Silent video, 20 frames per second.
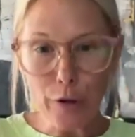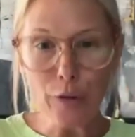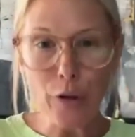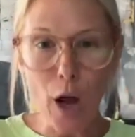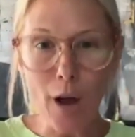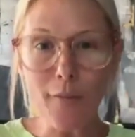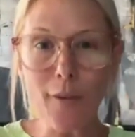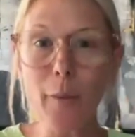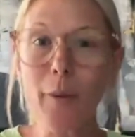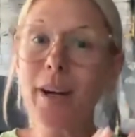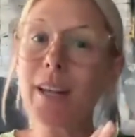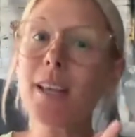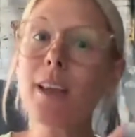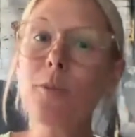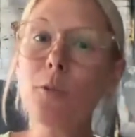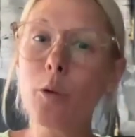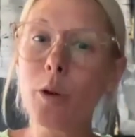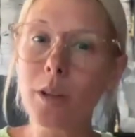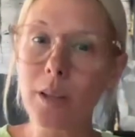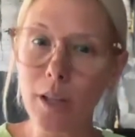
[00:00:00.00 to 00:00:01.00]
first off, I want to
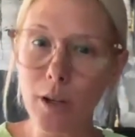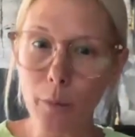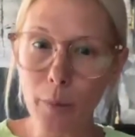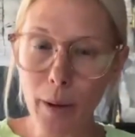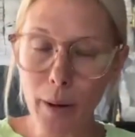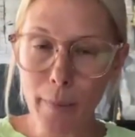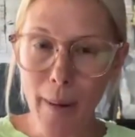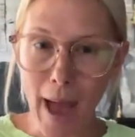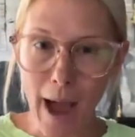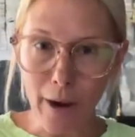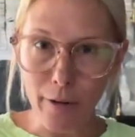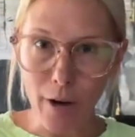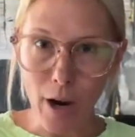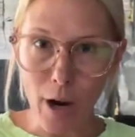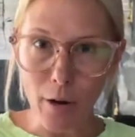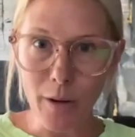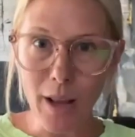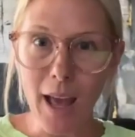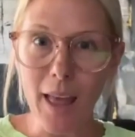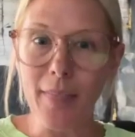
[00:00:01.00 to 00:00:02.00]
give you a little bit of
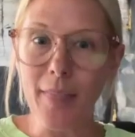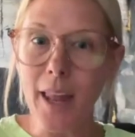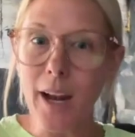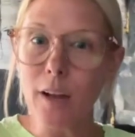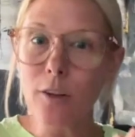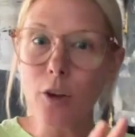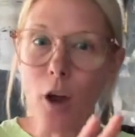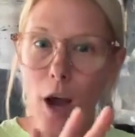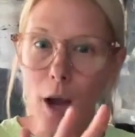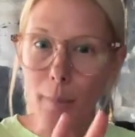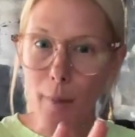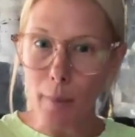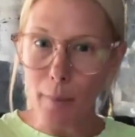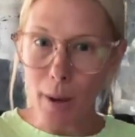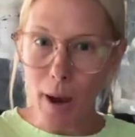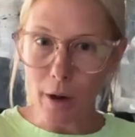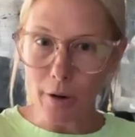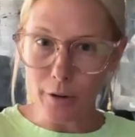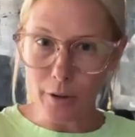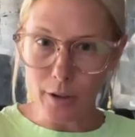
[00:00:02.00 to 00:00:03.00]
background, and then I'll talk
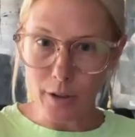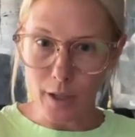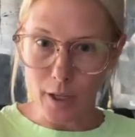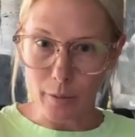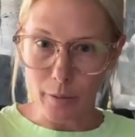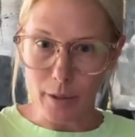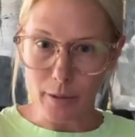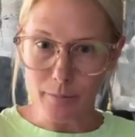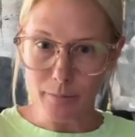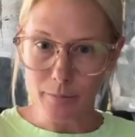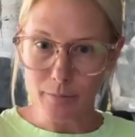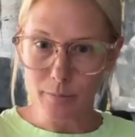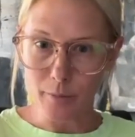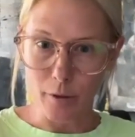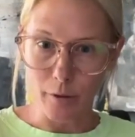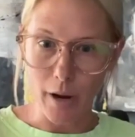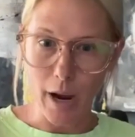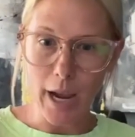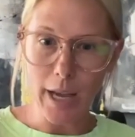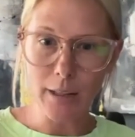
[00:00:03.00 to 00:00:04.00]
about powder and liquid,
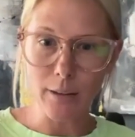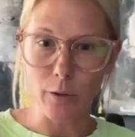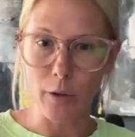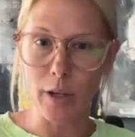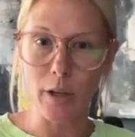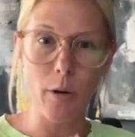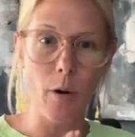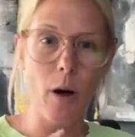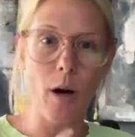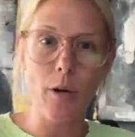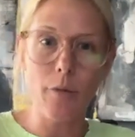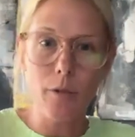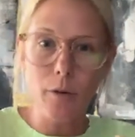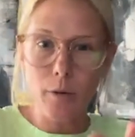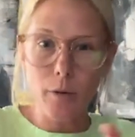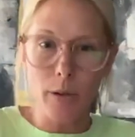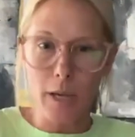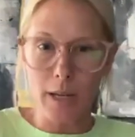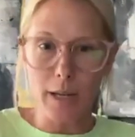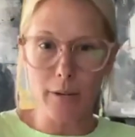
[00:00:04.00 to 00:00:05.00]
all right? So I know all
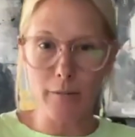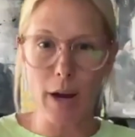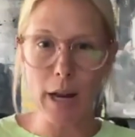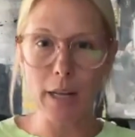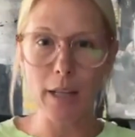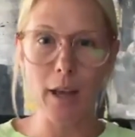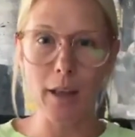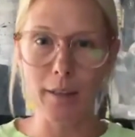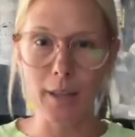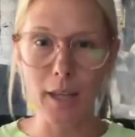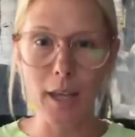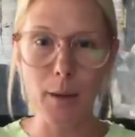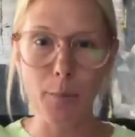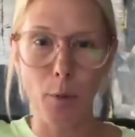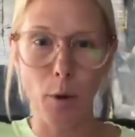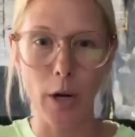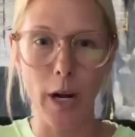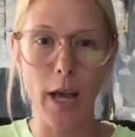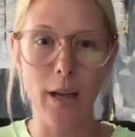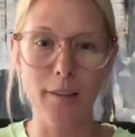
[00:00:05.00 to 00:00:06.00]
of you getting ready on the
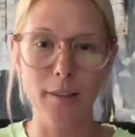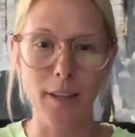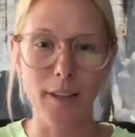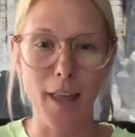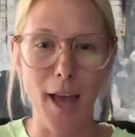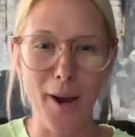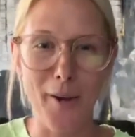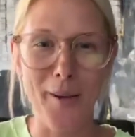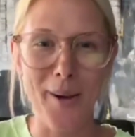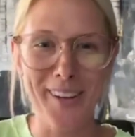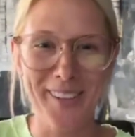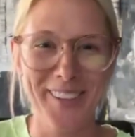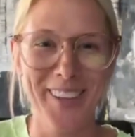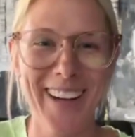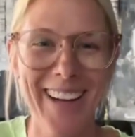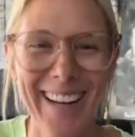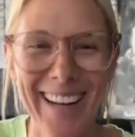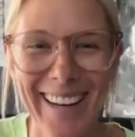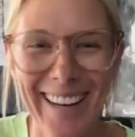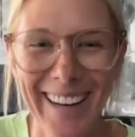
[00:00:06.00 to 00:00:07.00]
keyboard asking that
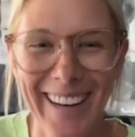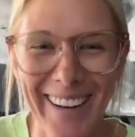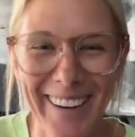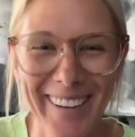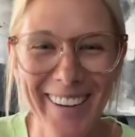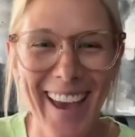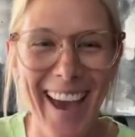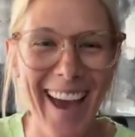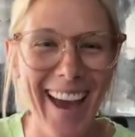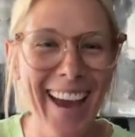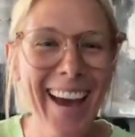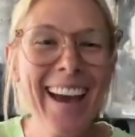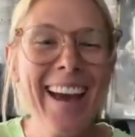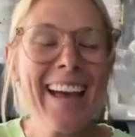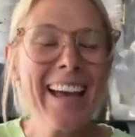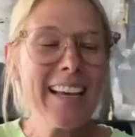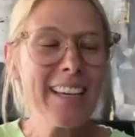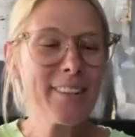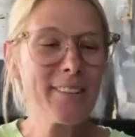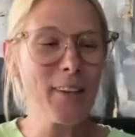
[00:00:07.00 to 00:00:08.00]
question, okay?
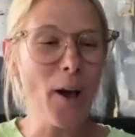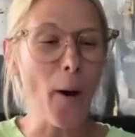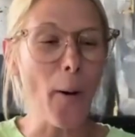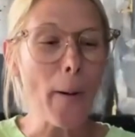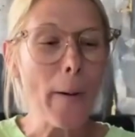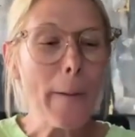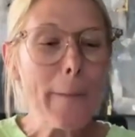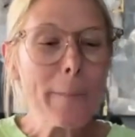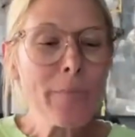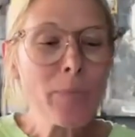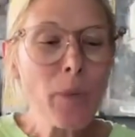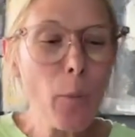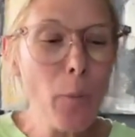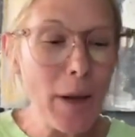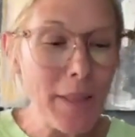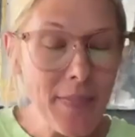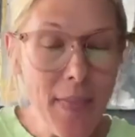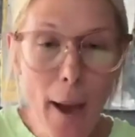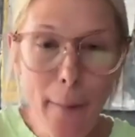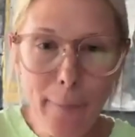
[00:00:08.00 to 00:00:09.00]
So
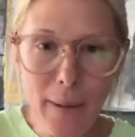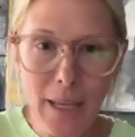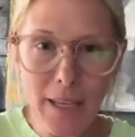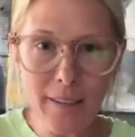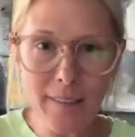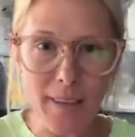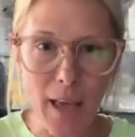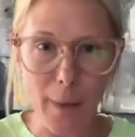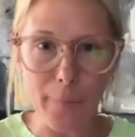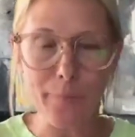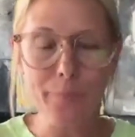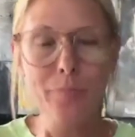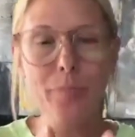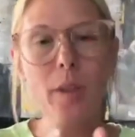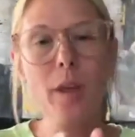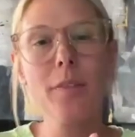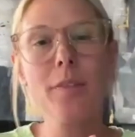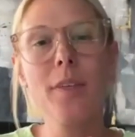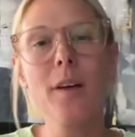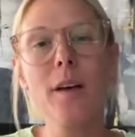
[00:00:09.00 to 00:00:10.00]
with that being said,
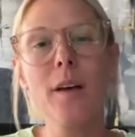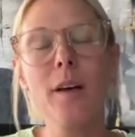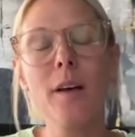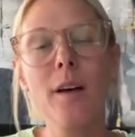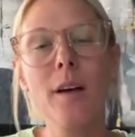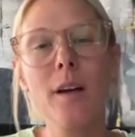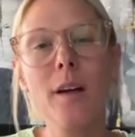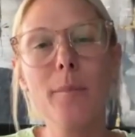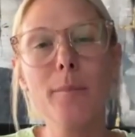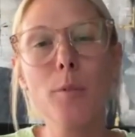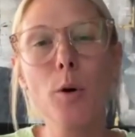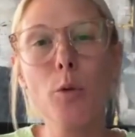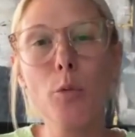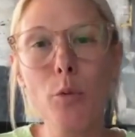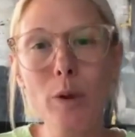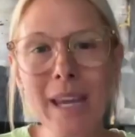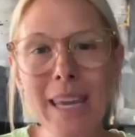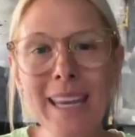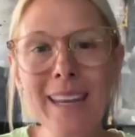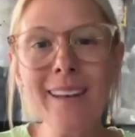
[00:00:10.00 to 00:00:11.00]
the
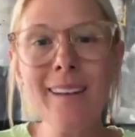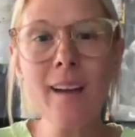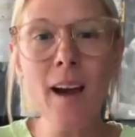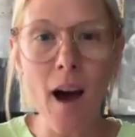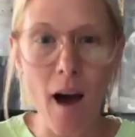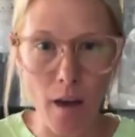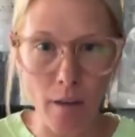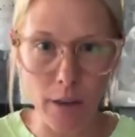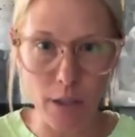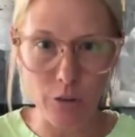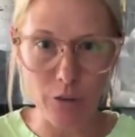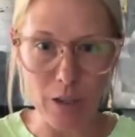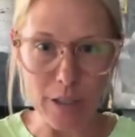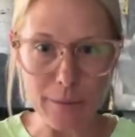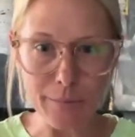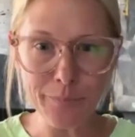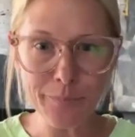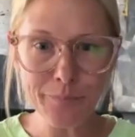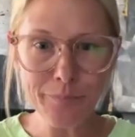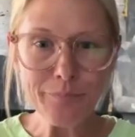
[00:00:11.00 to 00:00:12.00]
marine
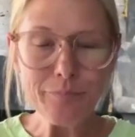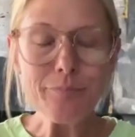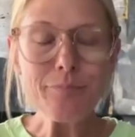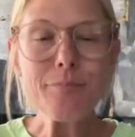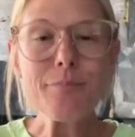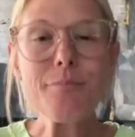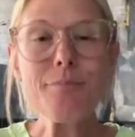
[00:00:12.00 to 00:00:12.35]
collagen